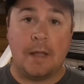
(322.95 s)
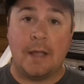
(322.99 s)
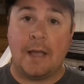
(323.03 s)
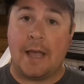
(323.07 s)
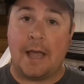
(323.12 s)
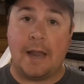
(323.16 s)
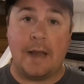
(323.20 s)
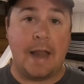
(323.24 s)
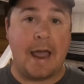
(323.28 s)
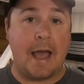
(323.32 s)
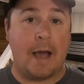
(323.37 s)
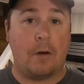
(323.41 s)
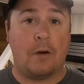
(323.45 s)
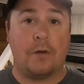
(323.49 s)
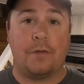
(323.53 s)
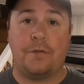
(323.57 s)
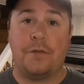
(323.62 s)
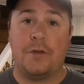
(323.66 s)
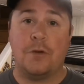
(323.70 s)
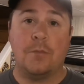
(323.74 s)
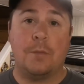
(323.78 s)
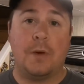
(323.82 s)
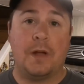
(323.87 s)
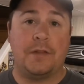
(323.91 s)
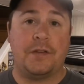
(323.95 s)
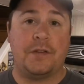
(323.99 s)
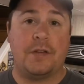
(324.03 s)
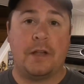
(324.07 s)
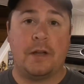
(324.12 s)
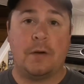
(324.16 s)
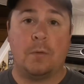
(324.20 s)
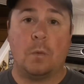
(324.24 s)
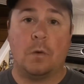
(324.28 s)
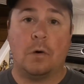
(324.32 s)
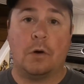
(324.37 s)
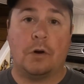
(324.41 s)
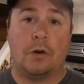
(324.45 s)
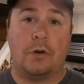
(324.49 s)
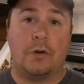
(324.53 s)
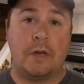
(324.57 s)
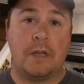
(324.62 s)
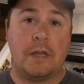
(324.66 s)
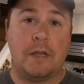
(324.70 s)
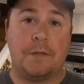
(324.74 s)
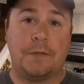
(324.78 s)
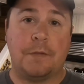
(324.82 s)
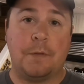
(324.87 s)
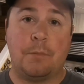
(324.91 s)
And now a few months in, we're
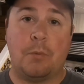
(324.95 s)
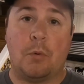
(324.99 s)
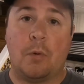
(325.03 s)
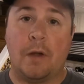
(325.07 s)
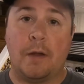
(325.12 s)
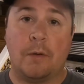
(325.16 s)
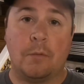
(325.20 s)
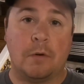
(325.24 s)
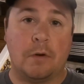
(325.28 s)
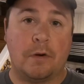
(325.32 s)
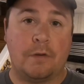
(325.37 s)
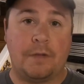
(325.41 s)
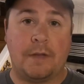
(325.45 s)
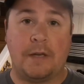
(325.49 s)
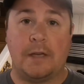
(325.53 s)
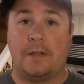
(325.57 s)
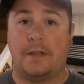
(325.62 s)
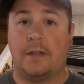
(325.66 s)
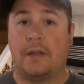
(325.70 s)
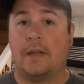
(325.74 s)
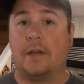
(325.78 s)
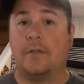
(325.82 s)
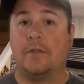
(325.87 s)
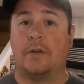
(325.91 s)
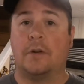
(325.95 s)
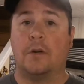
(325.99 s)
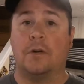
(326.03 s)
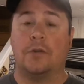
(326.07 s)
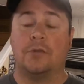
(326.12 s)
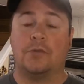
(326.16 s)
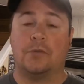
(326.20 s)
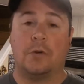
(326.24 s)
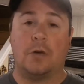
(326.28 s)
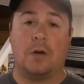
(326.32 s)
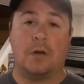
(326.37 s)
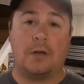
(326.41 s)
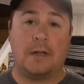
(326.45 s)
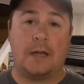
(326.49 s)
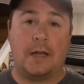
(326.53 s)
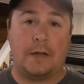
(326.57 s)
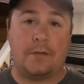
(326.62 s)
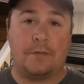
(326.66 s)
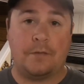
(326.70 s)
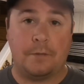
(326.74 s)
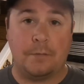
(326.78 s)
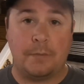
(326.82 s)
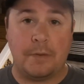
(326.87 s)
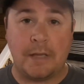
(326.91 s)
already at the point where if anything ever goes wrong,
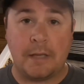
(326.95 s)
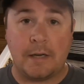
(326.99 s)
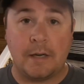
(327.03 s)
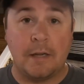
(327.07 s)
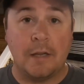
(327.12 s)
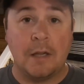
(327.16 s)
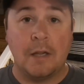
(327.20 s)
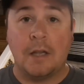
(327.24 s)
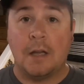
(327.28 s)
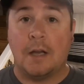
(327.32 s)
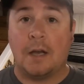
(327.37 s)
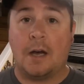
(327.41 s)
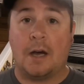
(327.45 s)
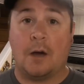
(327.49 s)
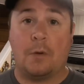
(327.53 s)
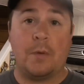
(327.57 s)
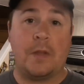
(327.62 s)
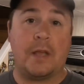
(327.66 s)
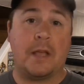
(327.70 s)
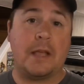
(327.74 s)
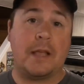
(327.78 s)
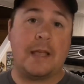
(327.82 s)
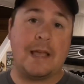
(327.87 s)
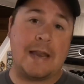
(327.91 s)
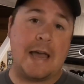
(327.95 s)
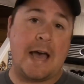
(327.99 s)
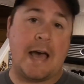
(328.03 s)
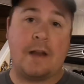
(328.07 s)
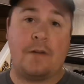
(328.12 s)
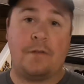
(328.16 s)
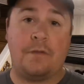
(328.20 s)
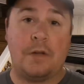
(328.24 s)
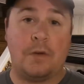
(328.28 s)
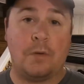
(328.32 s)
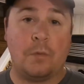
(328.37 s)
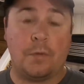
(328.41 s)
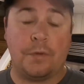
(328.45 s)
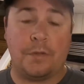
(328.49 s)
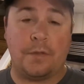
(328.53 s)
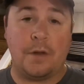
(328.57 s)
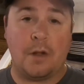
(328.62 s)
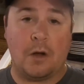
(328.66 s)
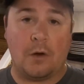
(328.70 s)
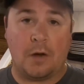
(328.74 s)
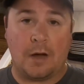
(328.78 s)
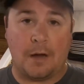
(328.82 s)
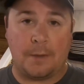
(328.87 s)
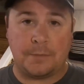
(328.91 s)
God forbid, we could get out of it with
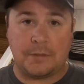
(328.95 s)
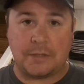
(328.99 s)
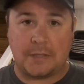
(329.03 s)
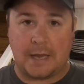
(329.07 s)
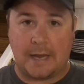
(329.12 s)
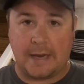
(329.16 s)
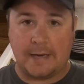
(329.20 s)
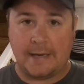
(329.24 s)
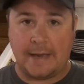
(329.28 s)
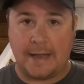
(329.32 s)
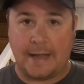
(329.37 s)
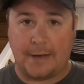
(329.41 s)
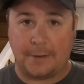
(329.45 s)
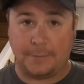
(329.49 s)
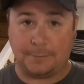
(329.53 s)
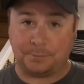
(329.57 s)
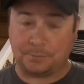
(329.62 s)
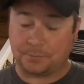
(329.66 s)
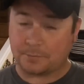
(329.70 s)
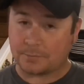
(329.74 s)
no upside down.